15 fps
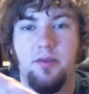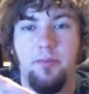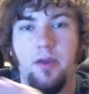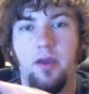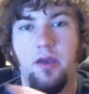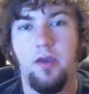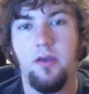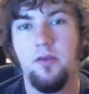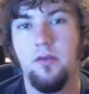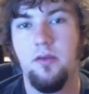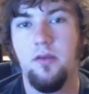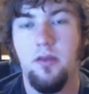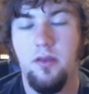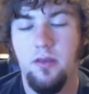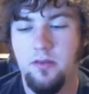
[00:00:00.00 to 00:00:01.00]
bag
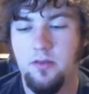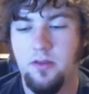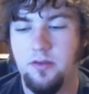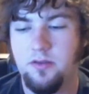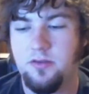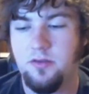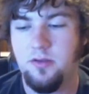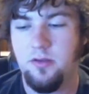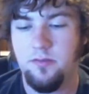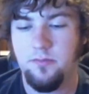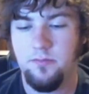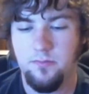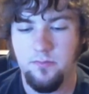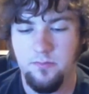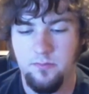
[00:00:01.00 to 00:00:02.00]
that's
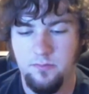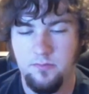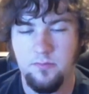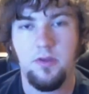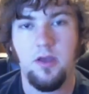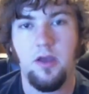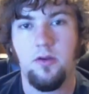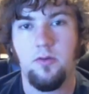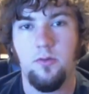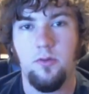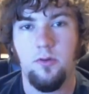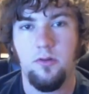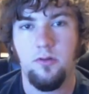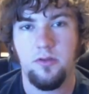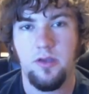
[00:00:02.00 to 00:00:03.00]
got
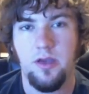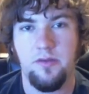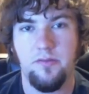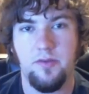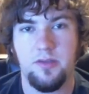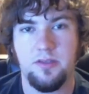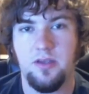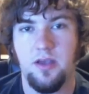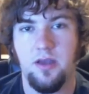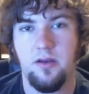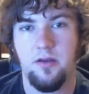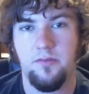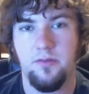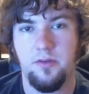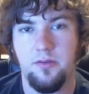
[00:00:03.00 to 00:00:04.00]
oil kind of inside
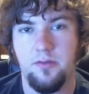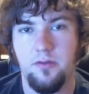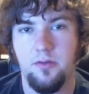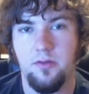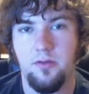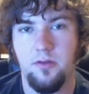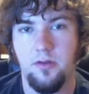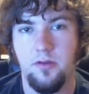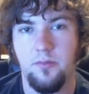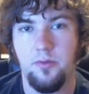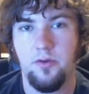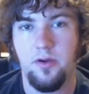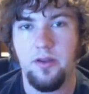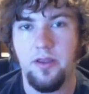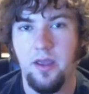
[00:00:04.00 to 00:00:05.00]
of it,
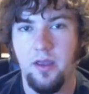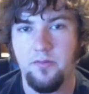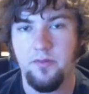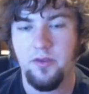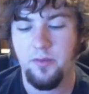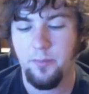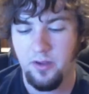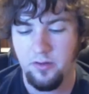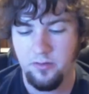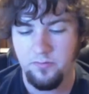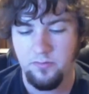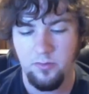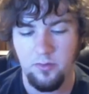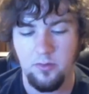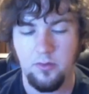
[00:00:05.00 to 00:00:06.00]
pretty heavy amount of
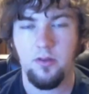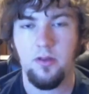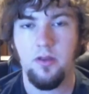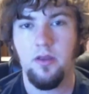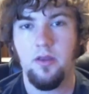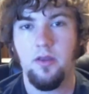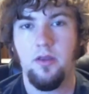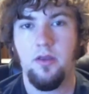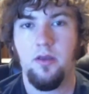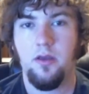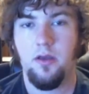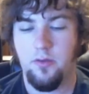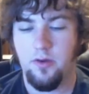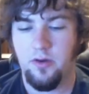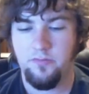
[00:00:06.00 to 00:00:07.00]
oil. When
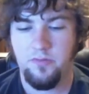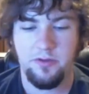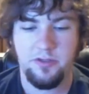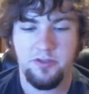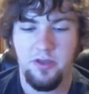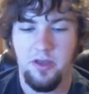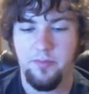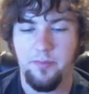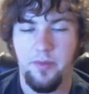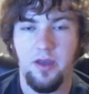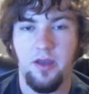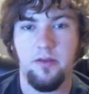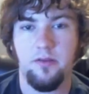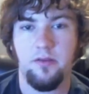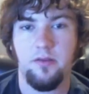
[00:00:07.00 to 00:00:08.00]
I first got
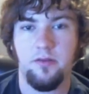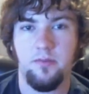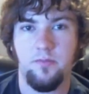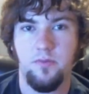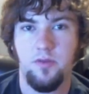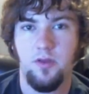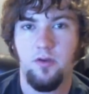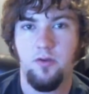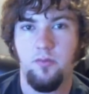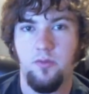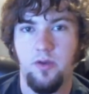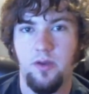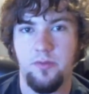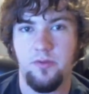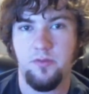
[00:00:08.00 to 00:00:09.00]
mine, the whole
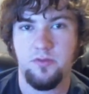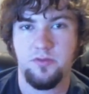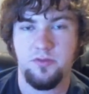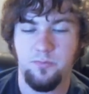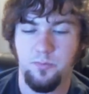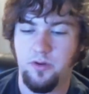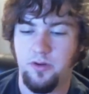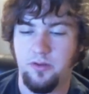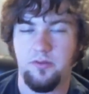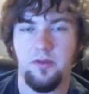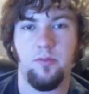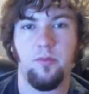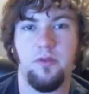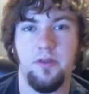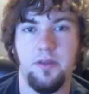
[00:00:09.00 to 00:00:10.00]
weapon was pretty
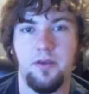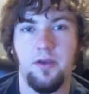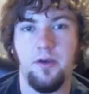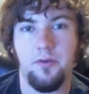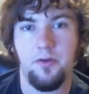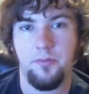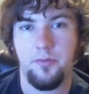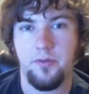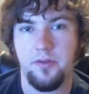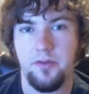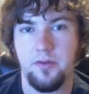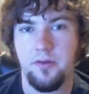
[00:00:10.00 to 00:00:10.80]
liberally coated with it.